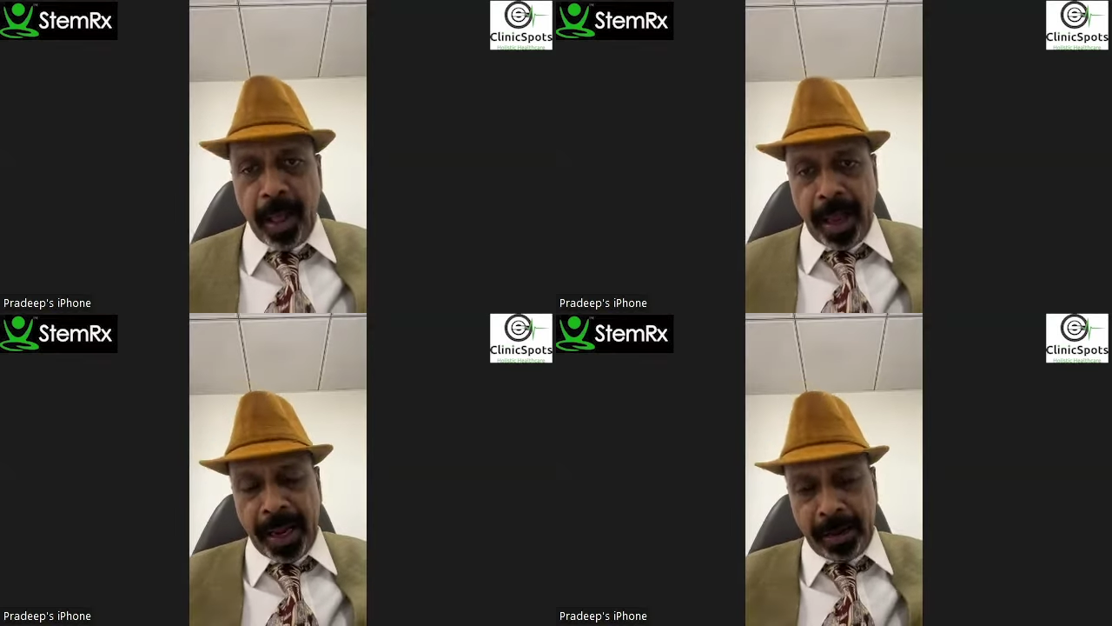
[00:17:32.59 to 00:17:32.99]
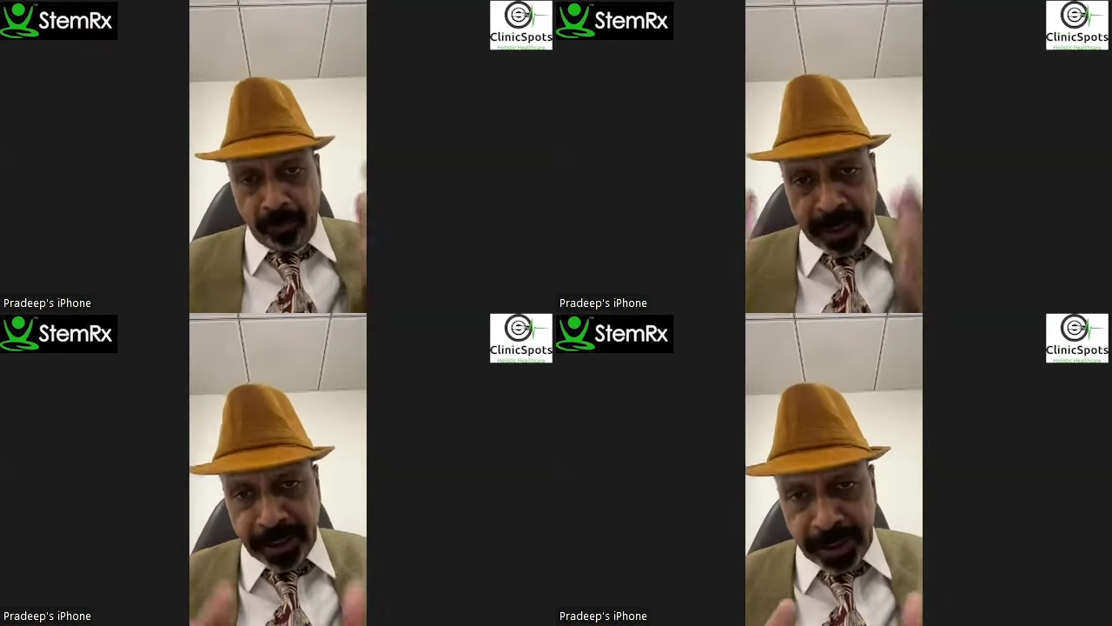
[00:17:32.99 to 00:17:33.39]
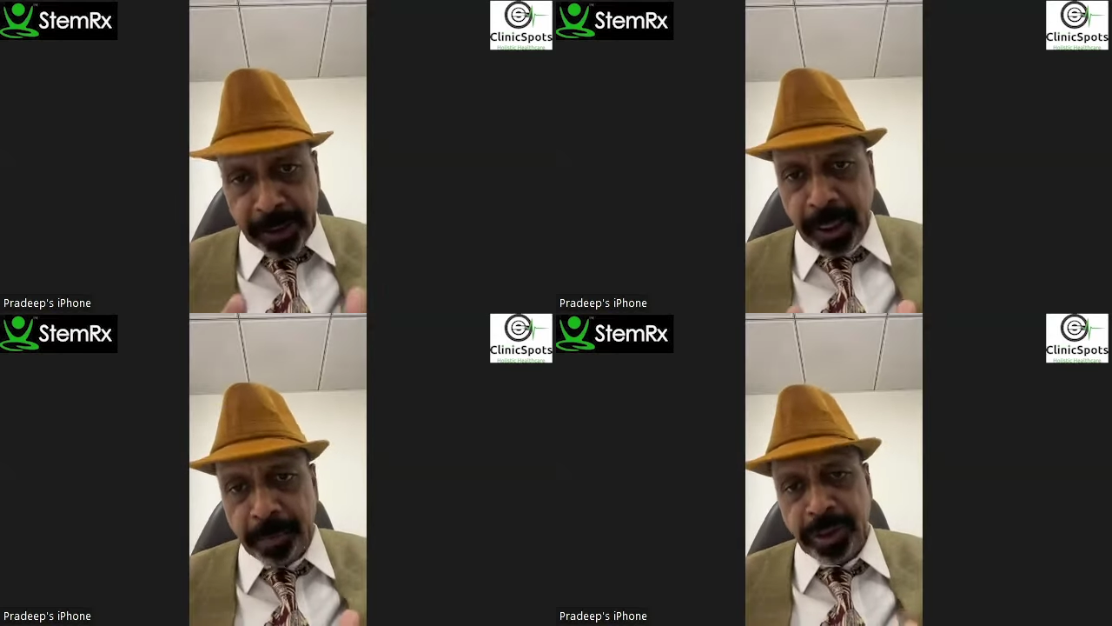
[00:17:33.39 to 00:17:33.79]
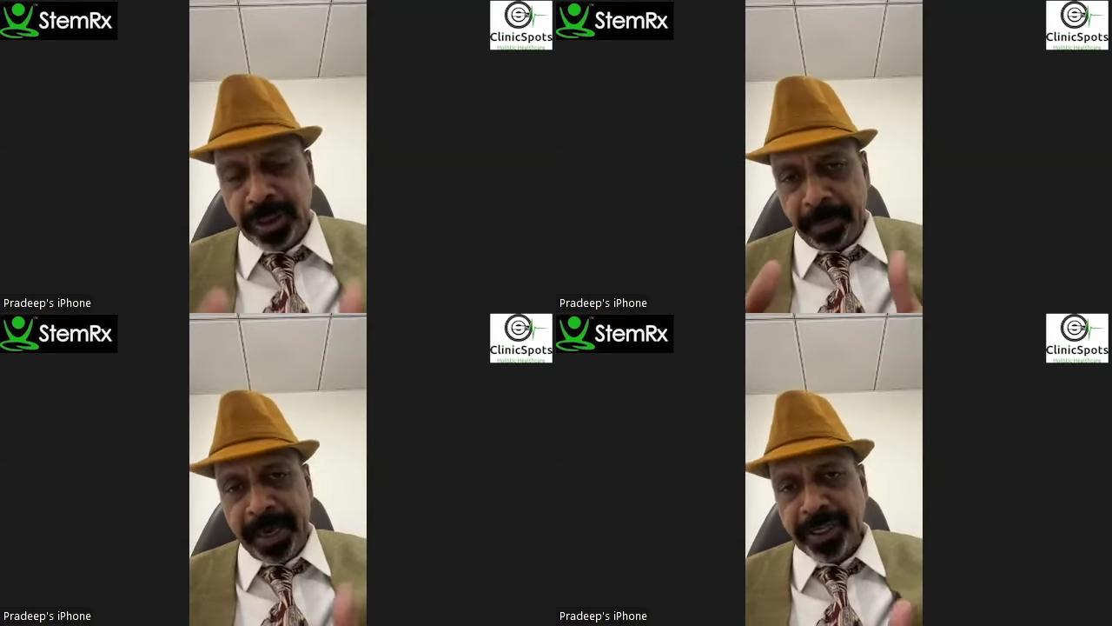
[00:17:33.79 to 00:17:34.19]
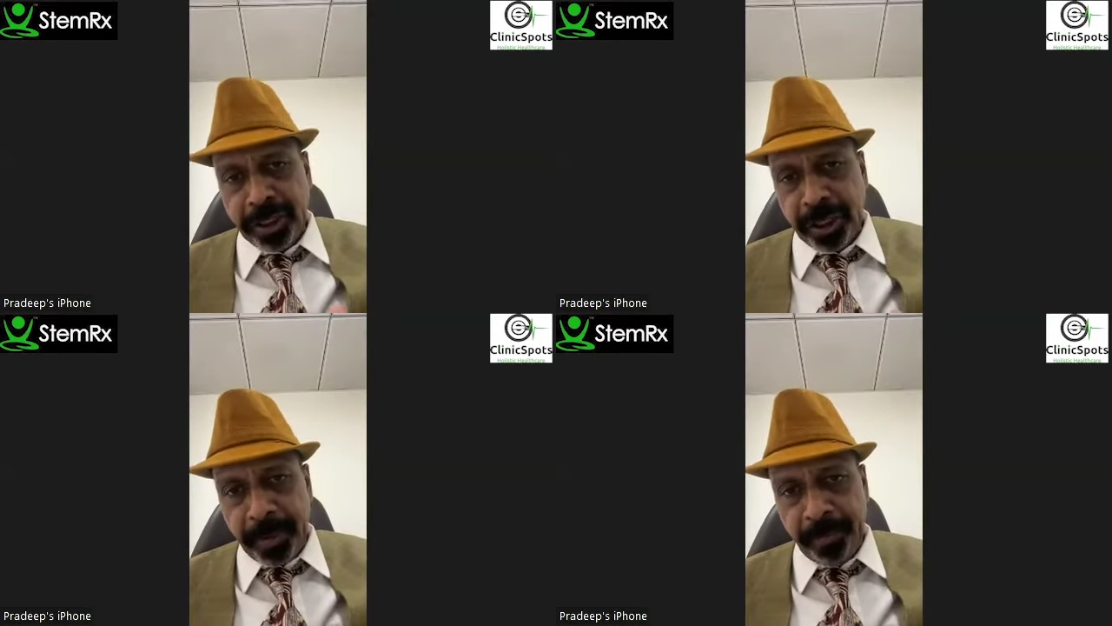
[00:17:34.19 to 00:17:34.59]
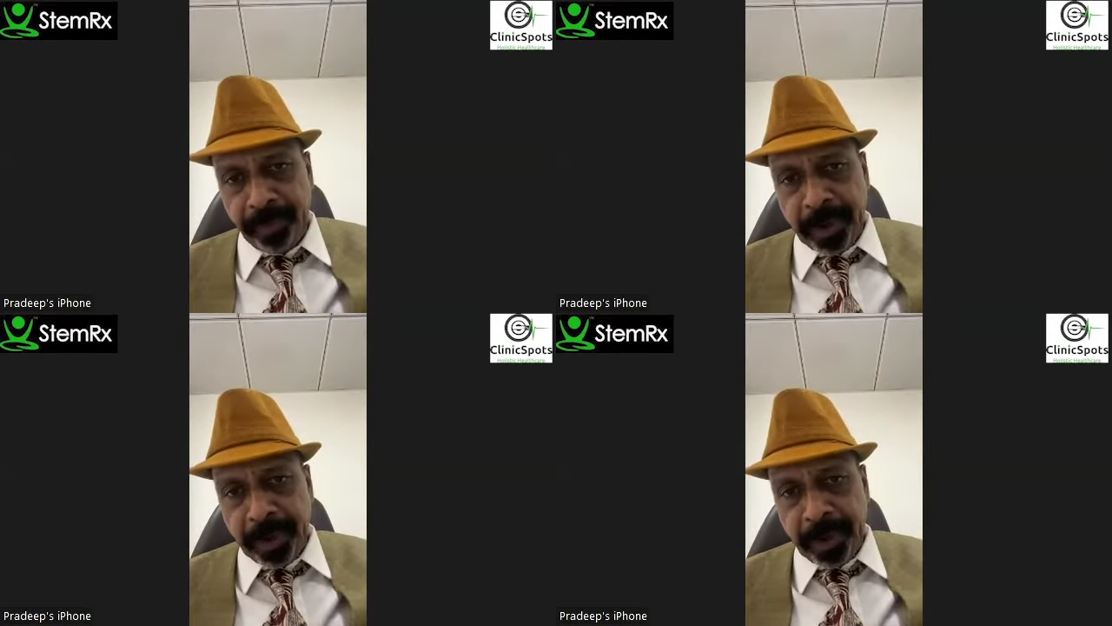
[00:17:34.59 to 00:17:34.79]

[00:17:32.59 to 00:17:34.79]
And once it comes in the mainstream,